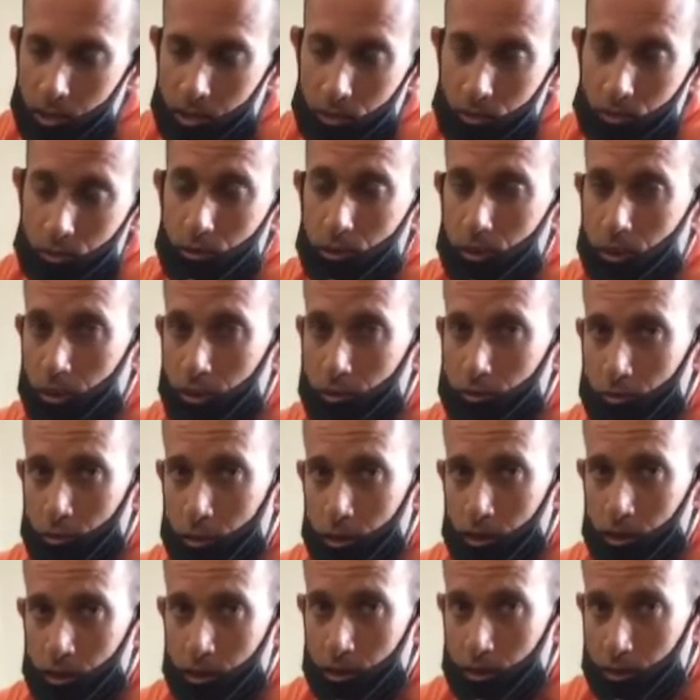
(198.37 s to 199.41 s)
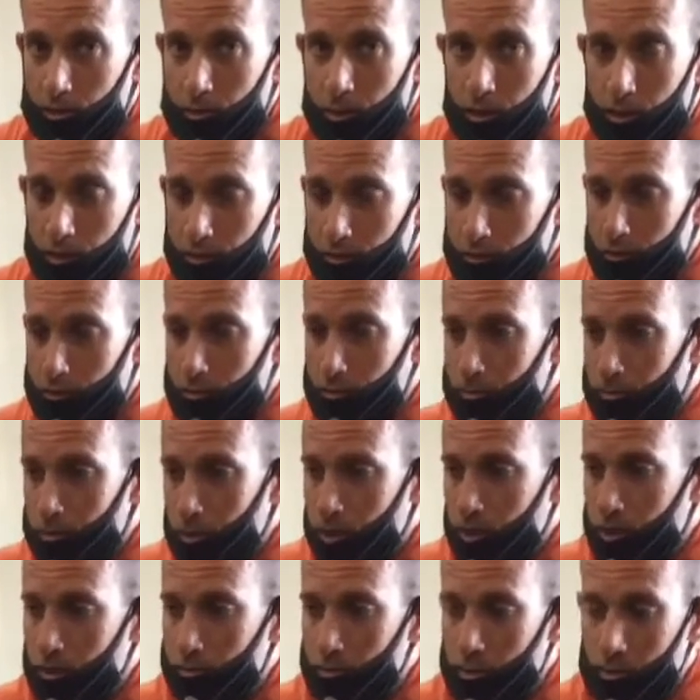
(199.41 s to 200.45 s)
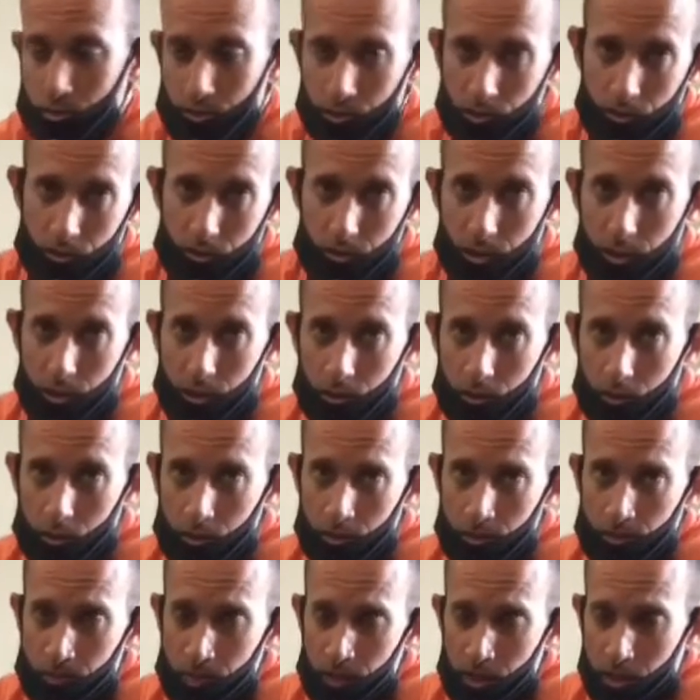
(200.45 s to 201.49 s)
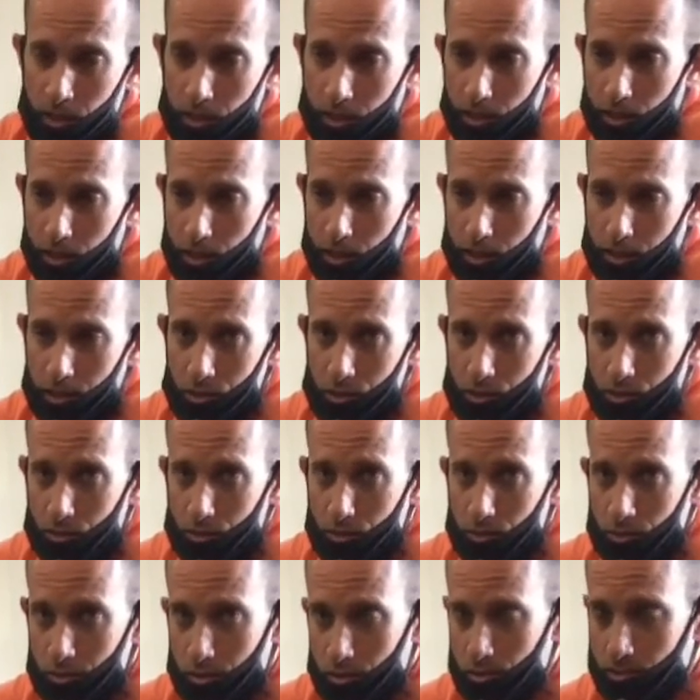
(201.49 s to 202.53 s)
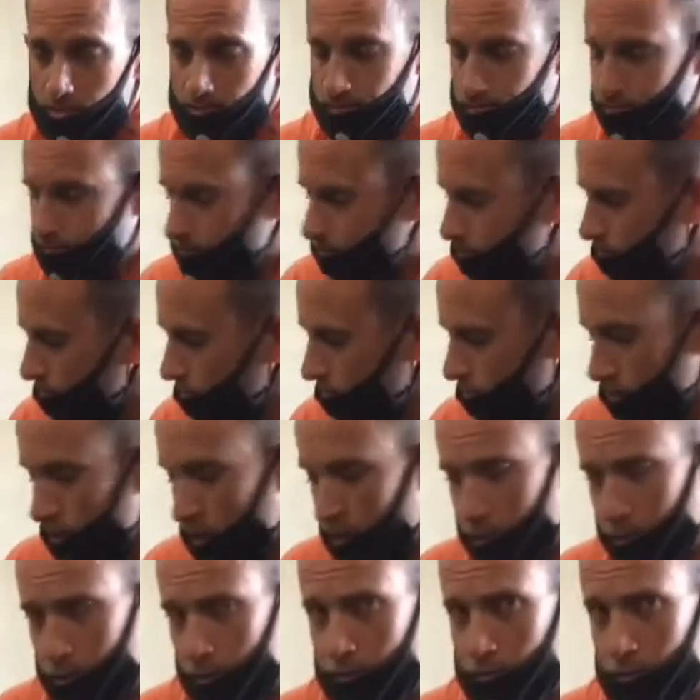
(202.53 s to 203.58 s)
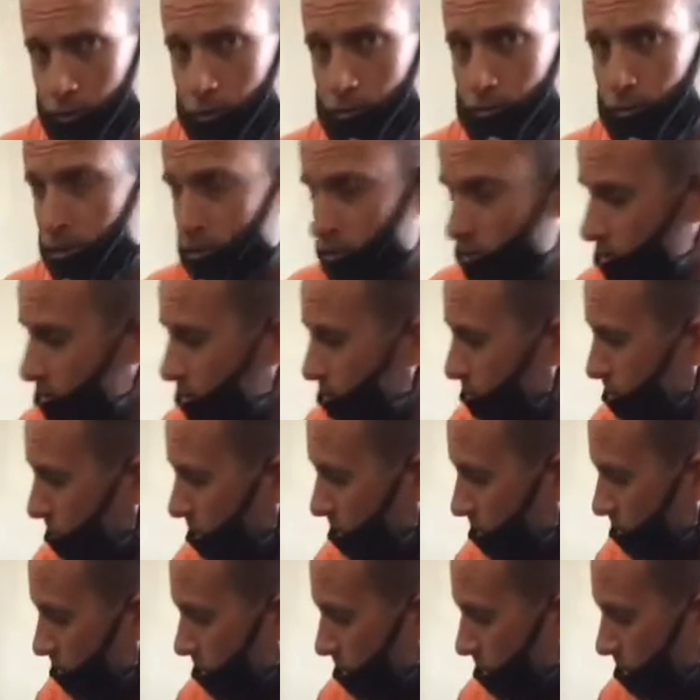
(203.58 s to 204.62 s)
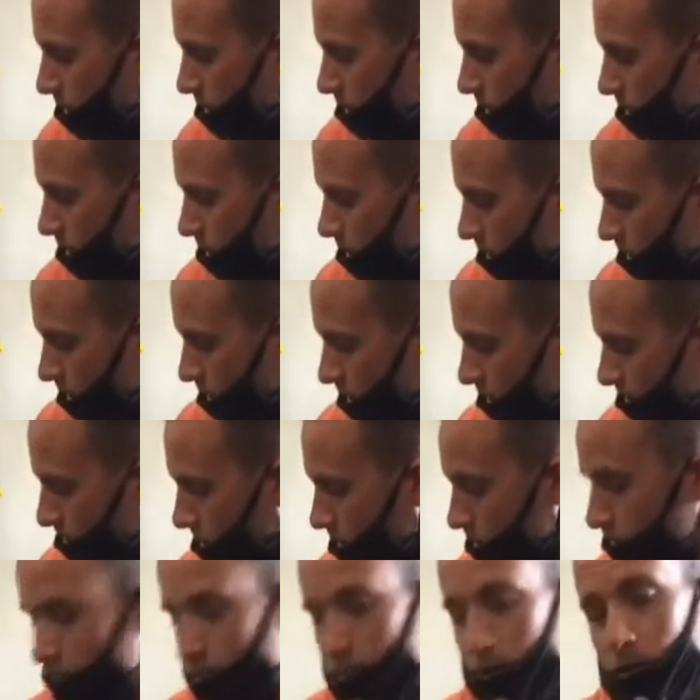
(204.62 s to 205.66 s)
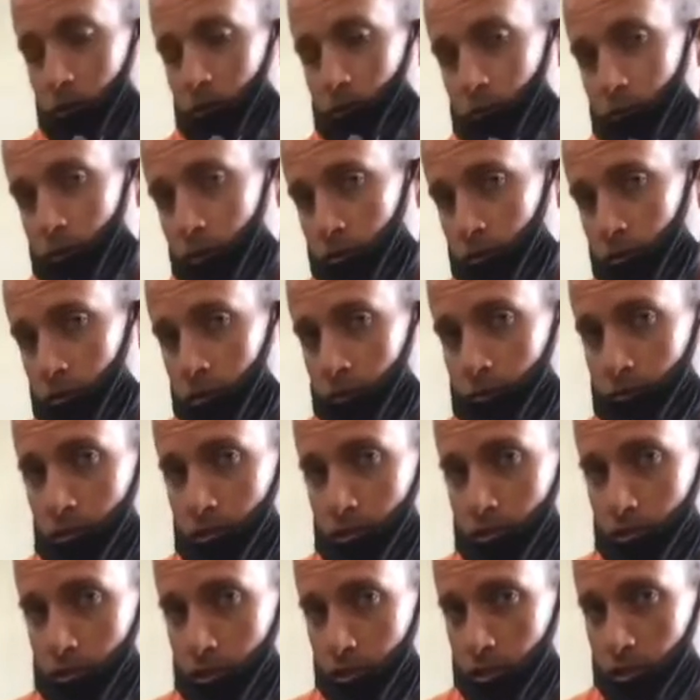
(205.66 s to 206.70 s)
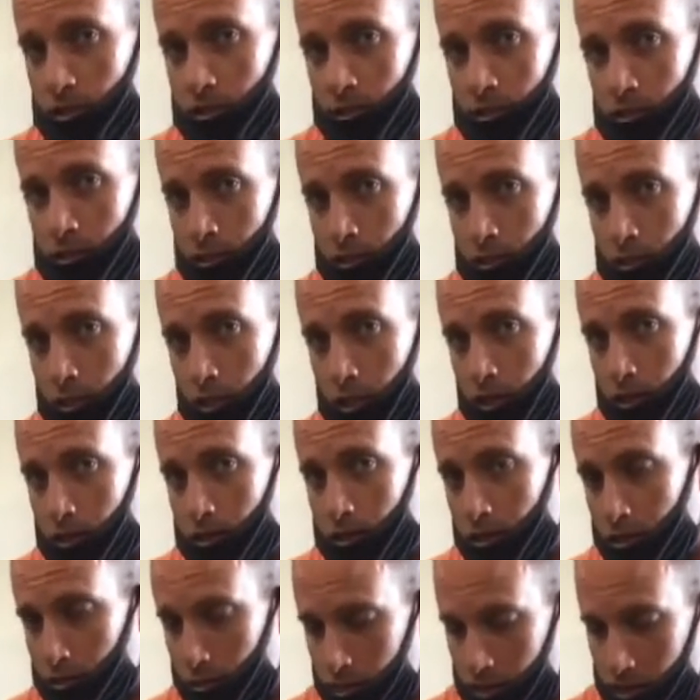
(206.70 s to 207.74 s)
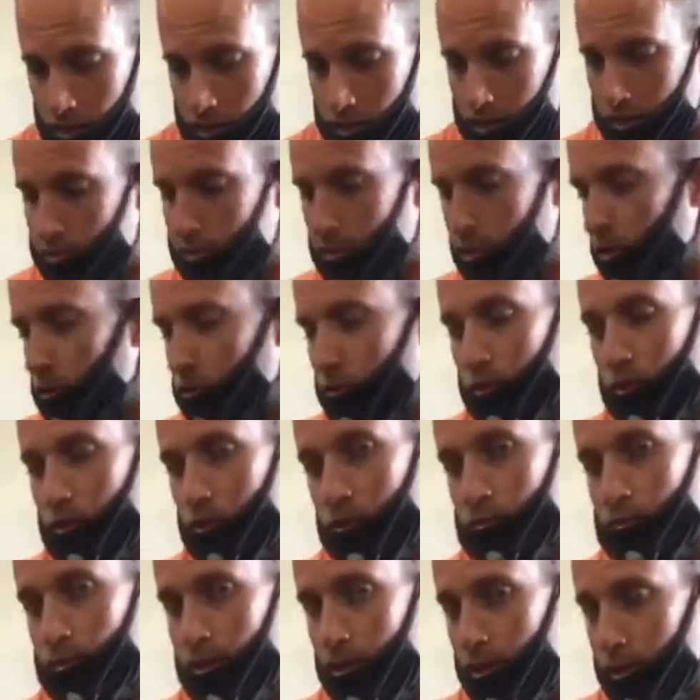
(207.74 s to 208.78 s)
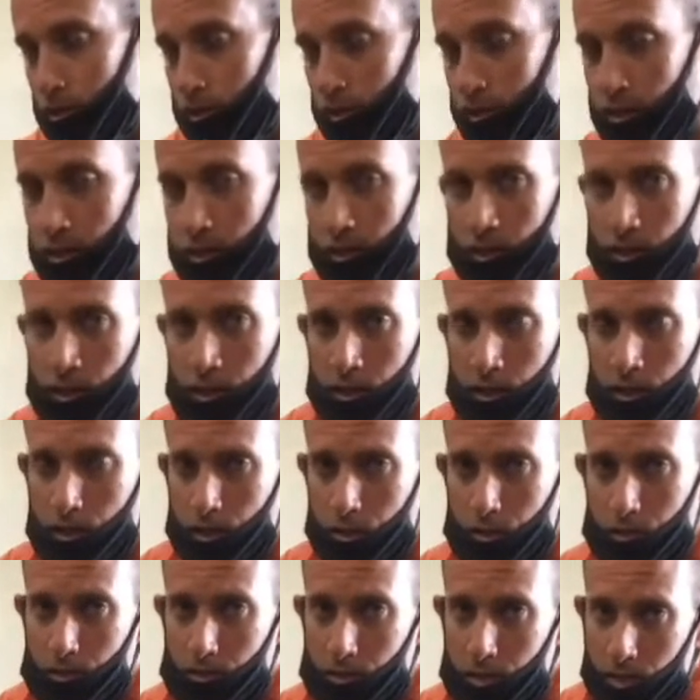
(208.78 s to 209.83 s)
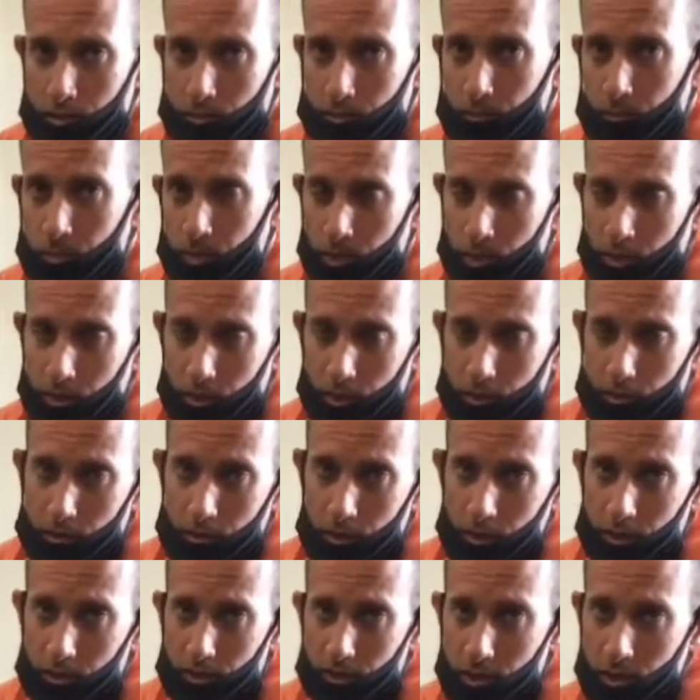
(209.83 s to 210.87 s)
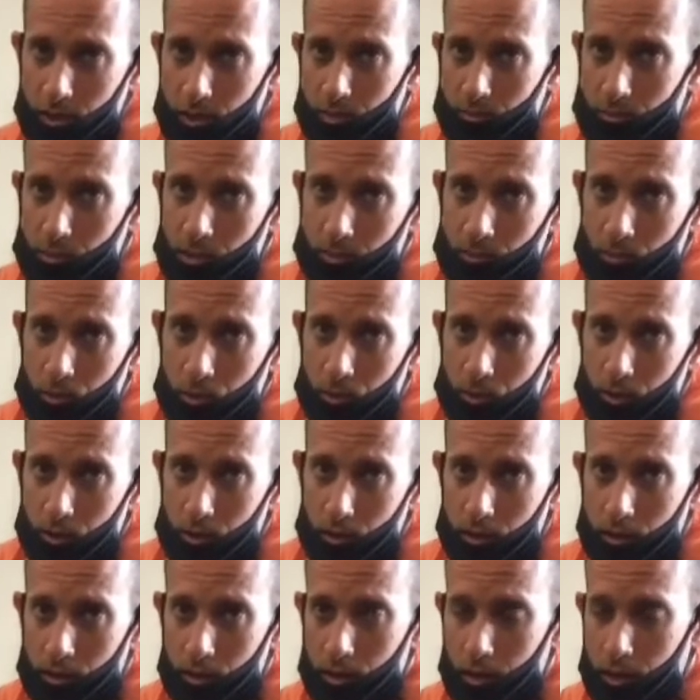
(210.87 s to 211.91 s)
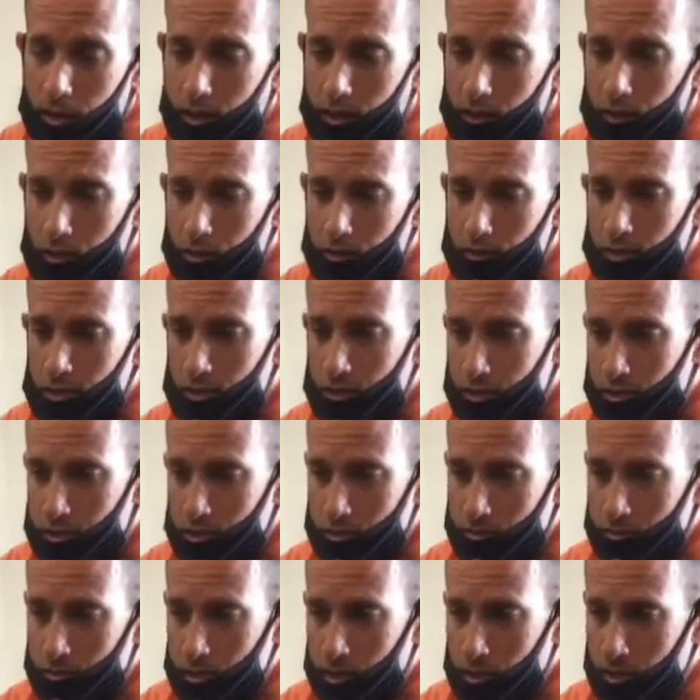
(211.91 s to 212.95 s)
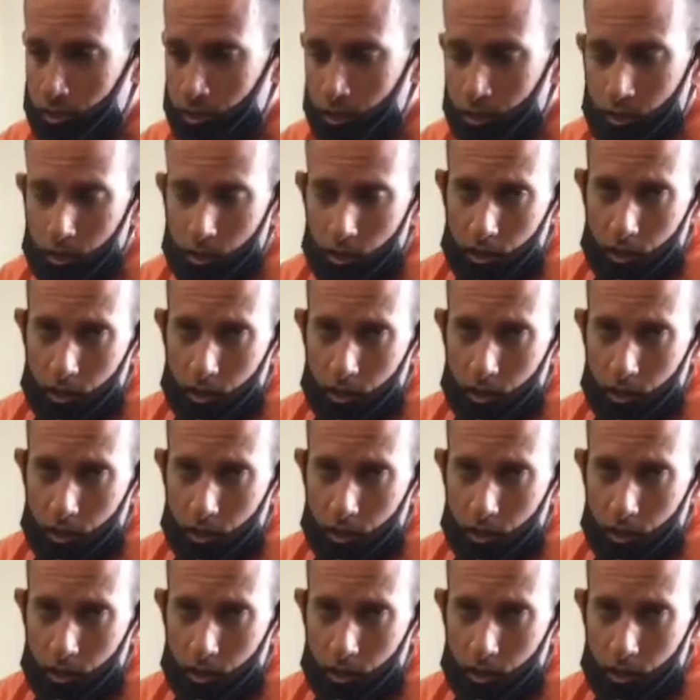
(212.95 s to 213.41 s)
because you can have radiating pain from musculoskeletal issues, a referred muscular pain, but if you also have the numbness and tingling that radiates down your arm or down your leg, those type of things tend to be more nervous system, like